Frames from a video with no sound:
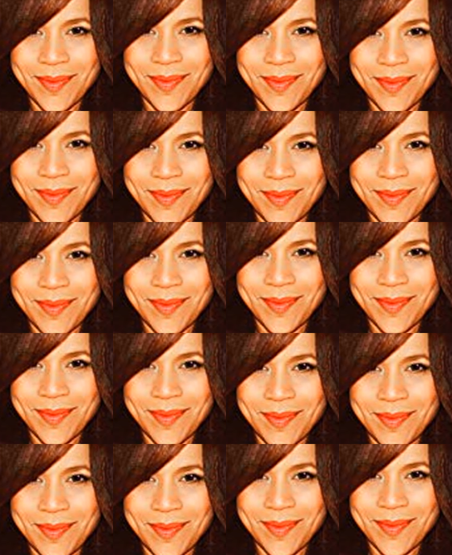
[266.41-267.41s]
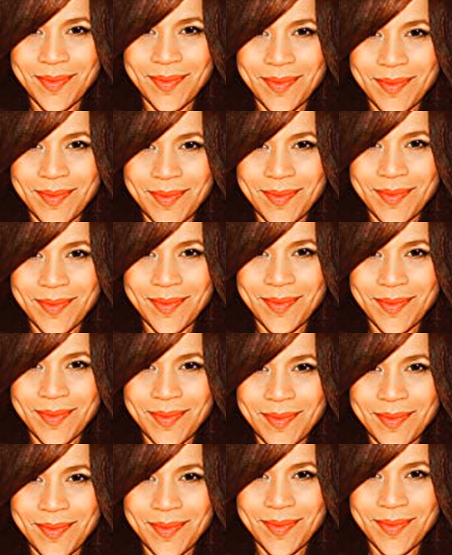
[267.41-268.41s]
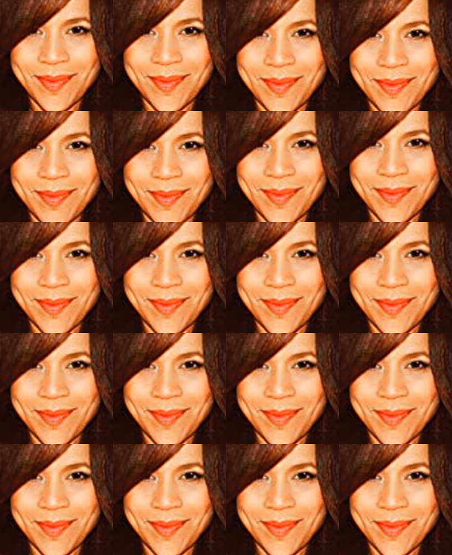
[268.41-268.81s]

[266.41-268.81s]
saying I was more concerned about her,